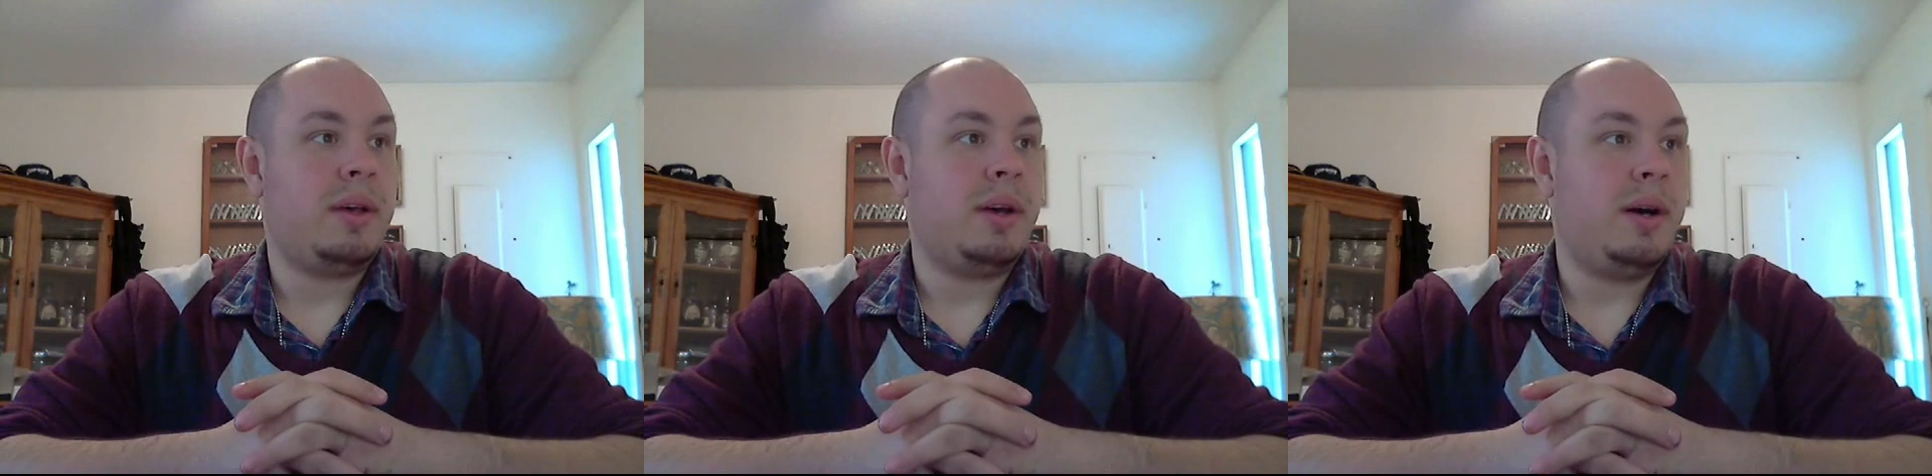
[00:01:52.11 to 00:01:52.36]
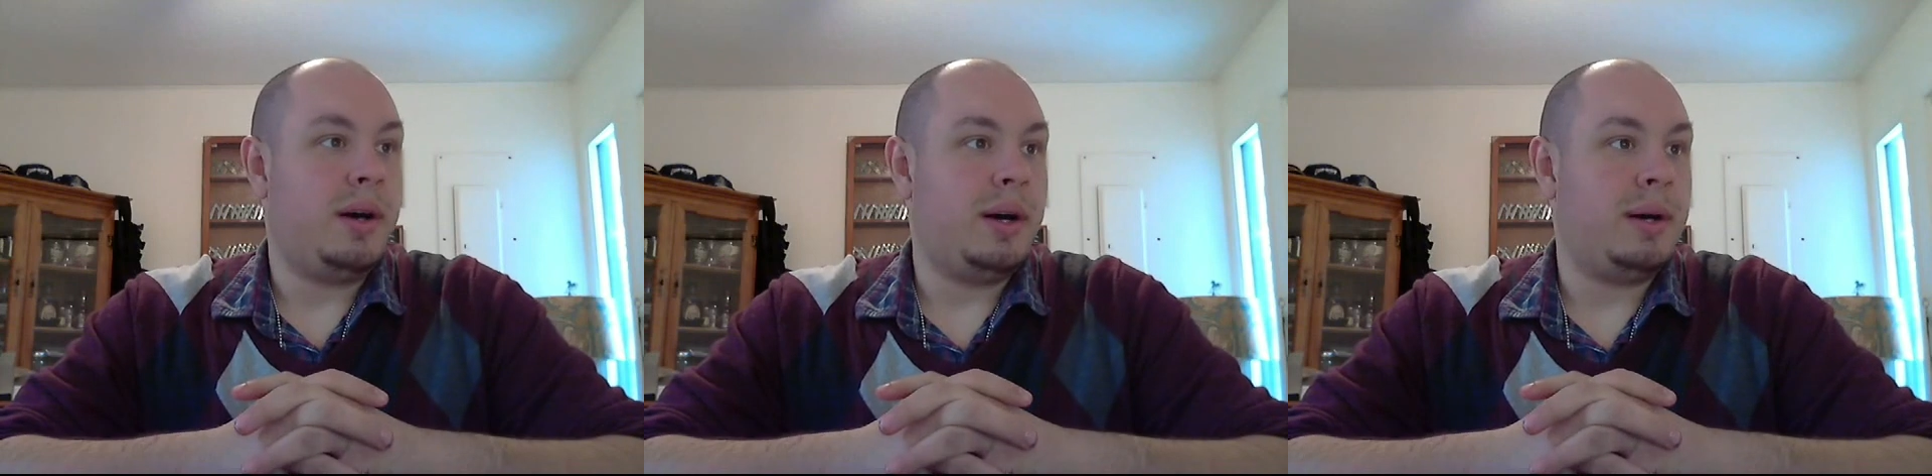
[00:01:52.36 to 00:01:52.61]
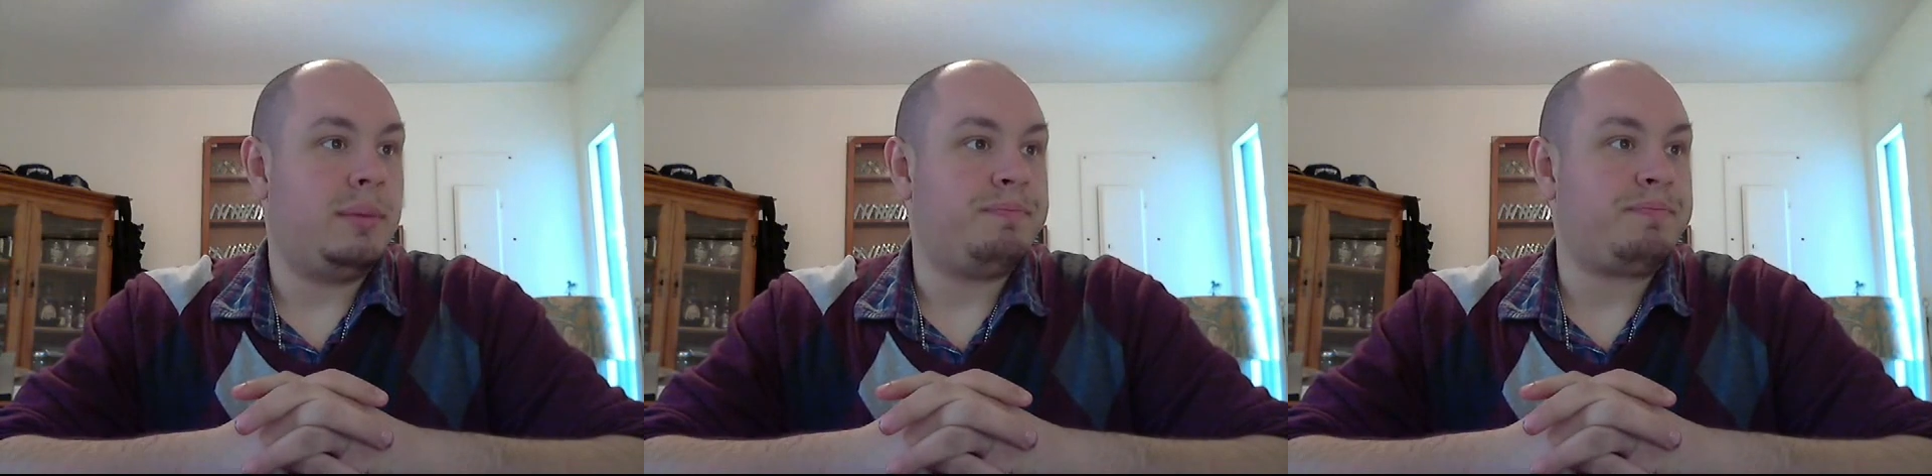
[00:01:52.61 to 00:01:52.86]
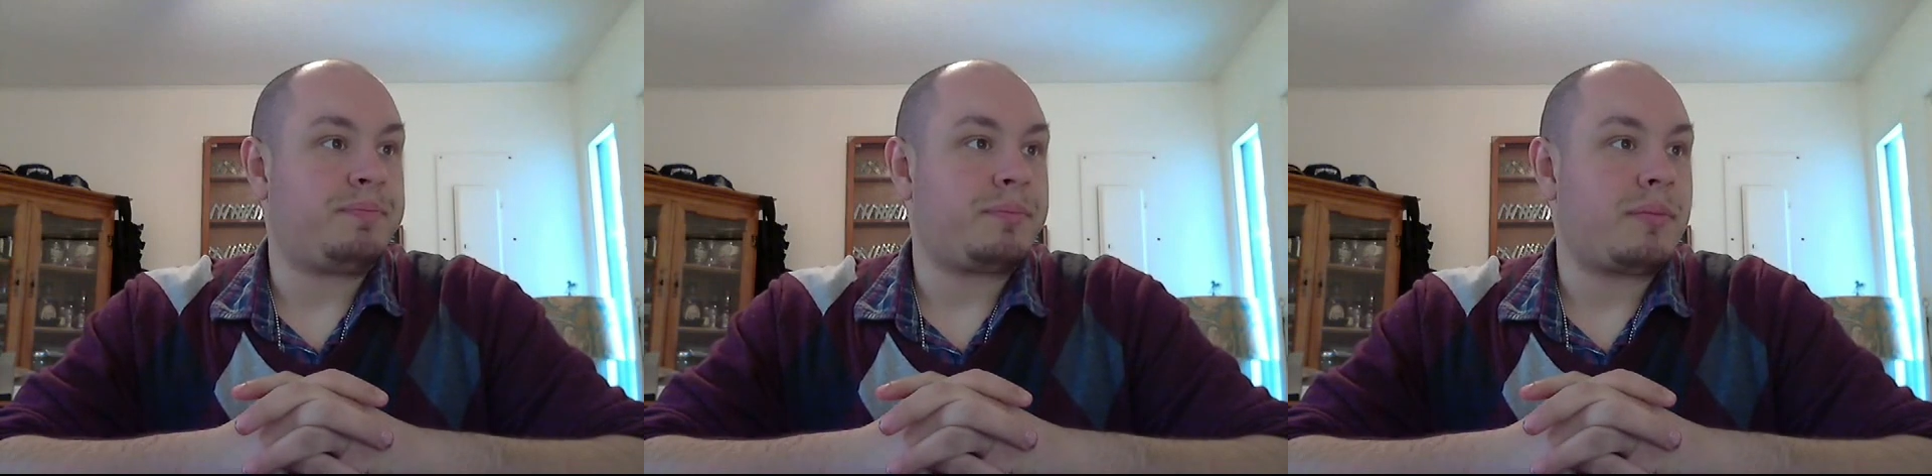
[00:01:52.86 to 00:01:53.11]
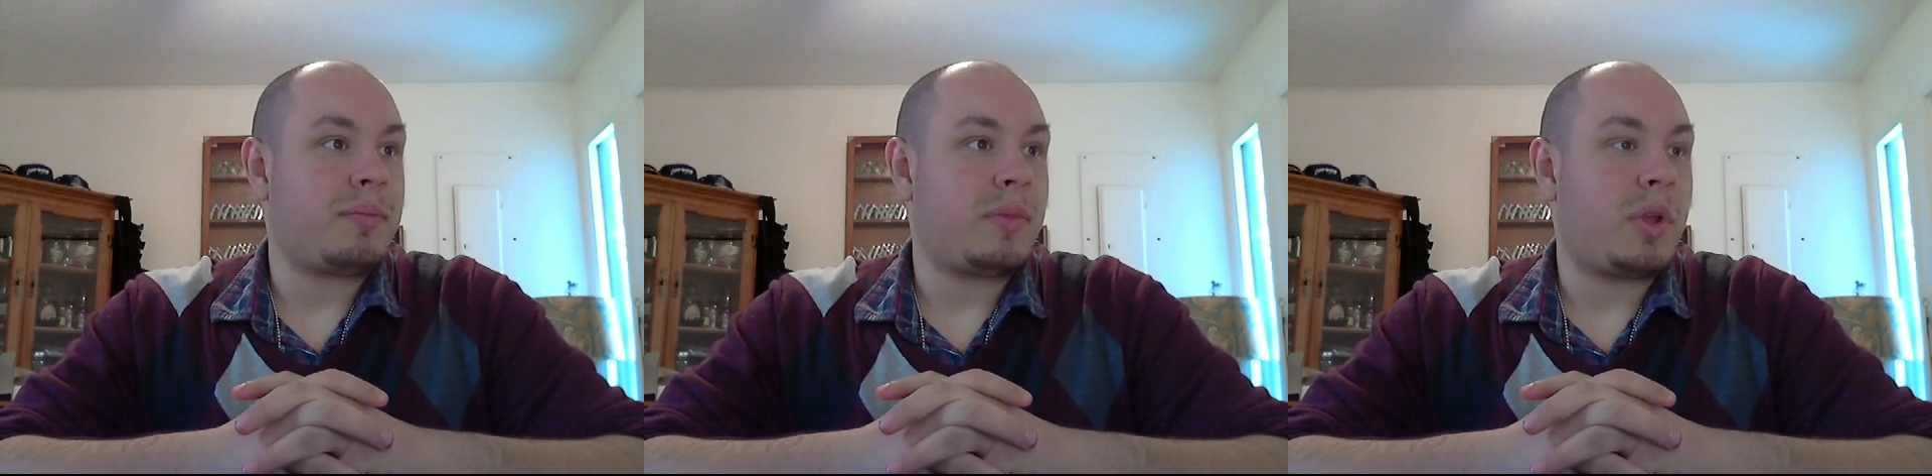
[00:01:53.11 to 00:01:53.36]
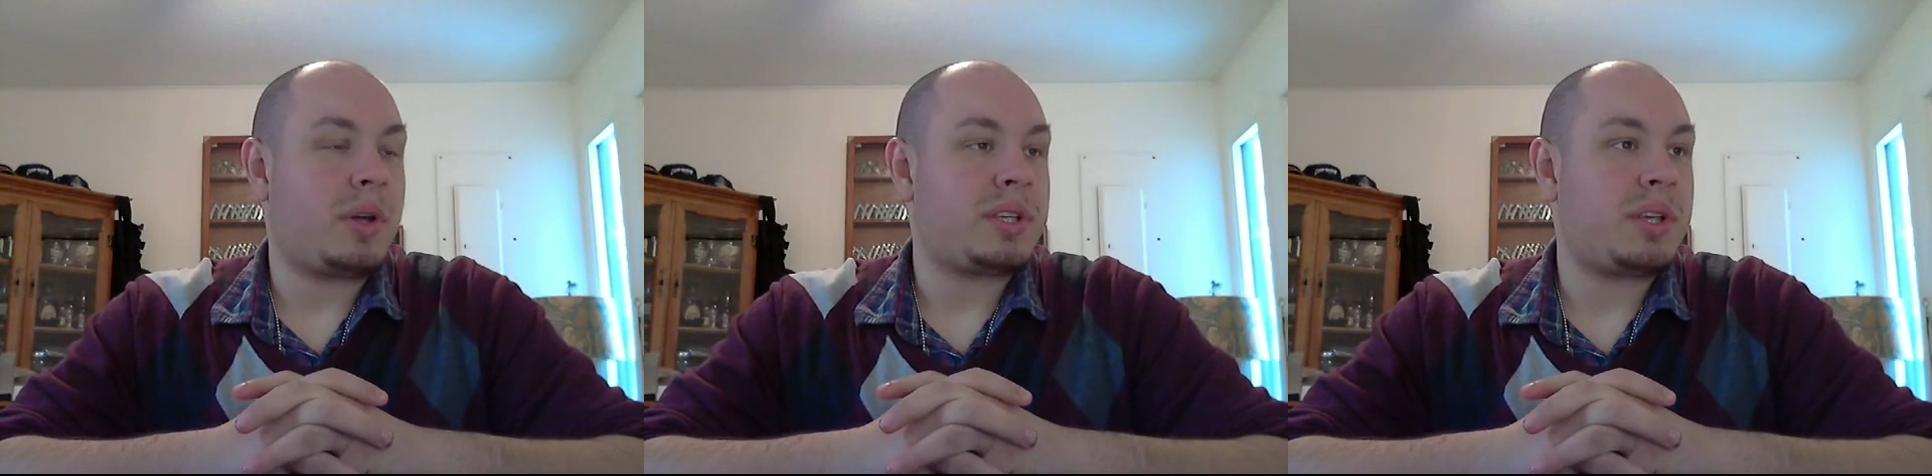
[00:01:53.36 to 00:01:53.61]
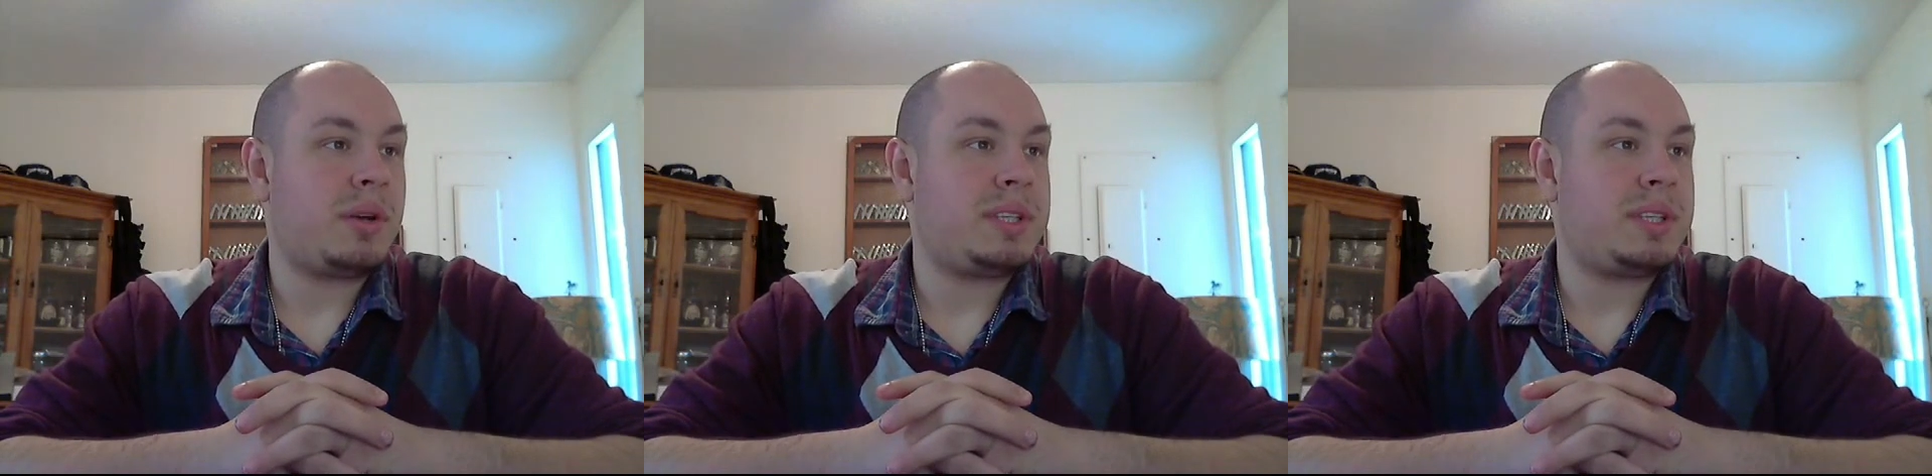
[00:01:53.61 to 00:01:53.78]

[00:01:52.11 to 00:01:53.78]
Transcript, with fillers: Um, also,